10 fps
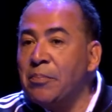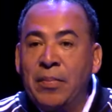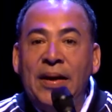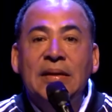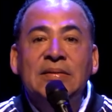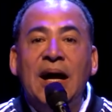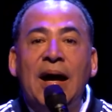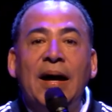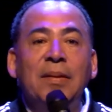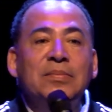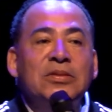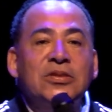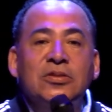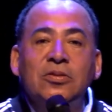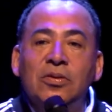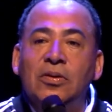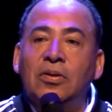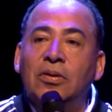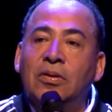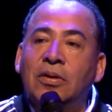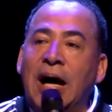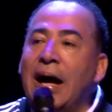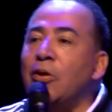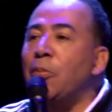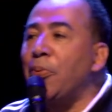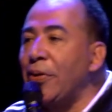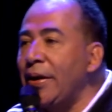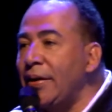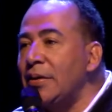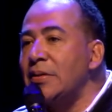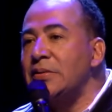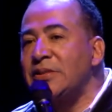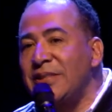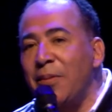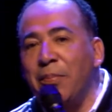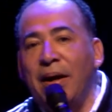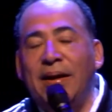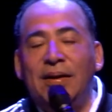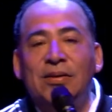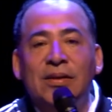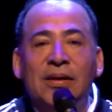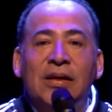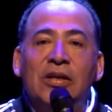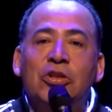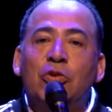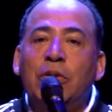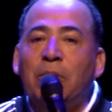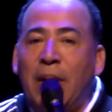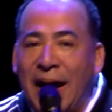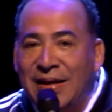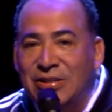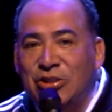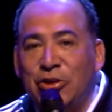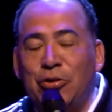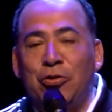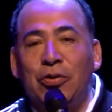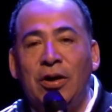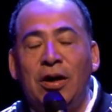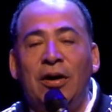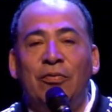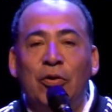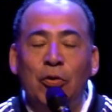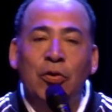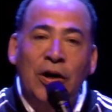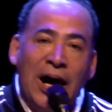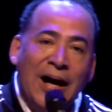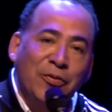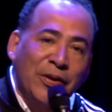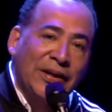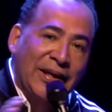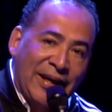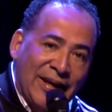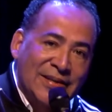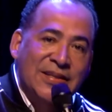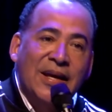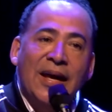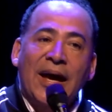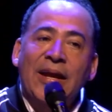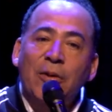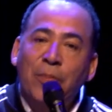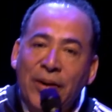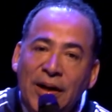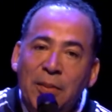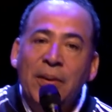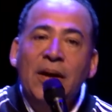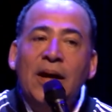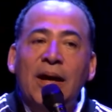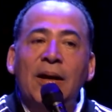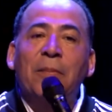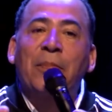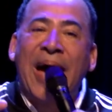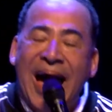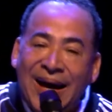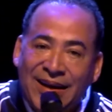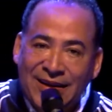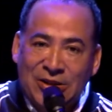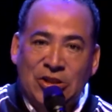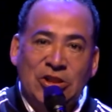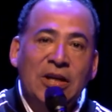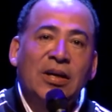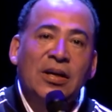Many times, God will bring somebody to remind you of who God really is, and He'll bring them in a package